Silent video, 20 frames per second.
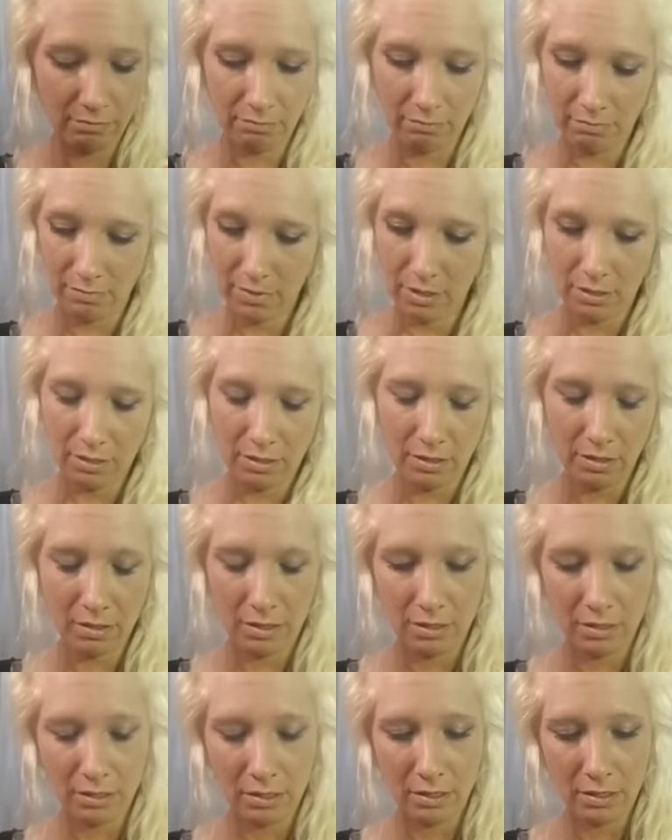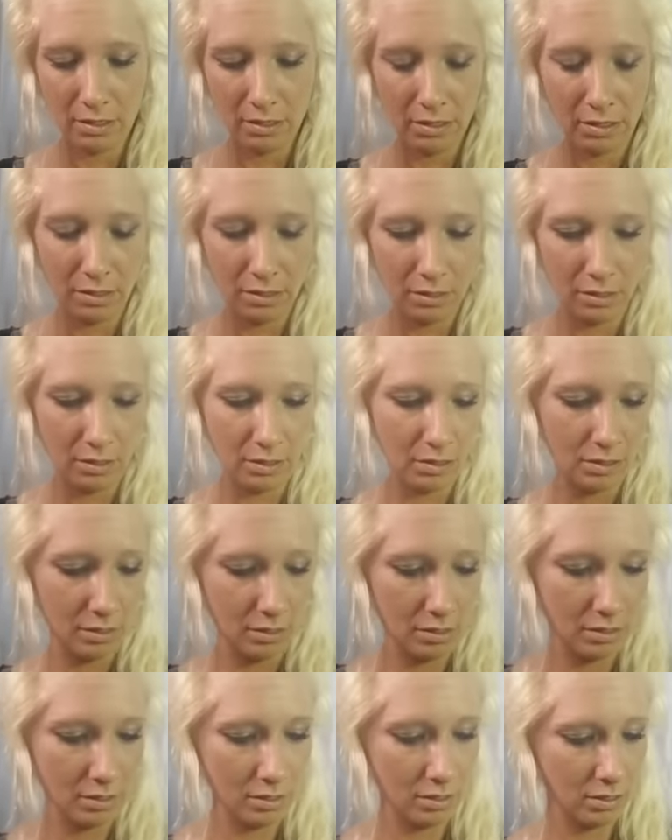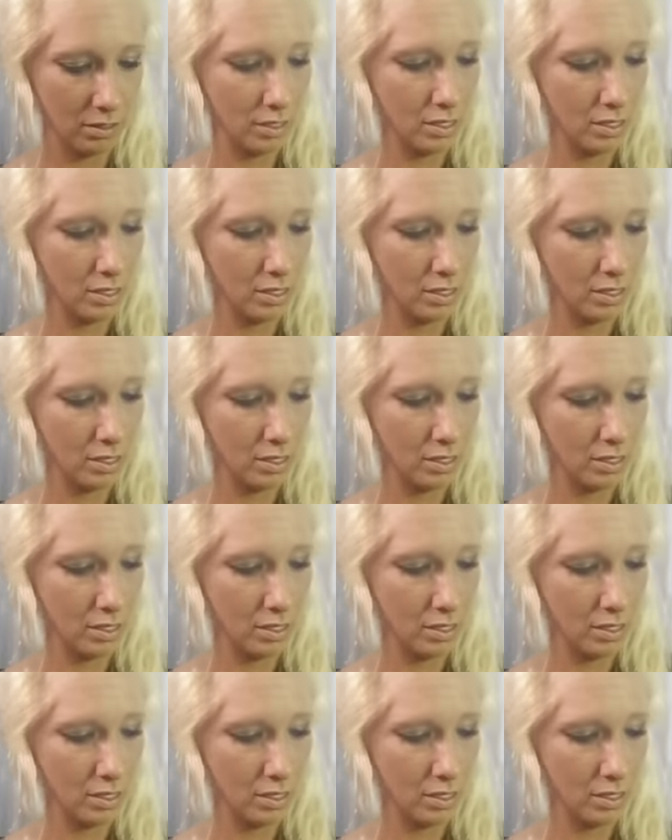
No one is speaking in this clip.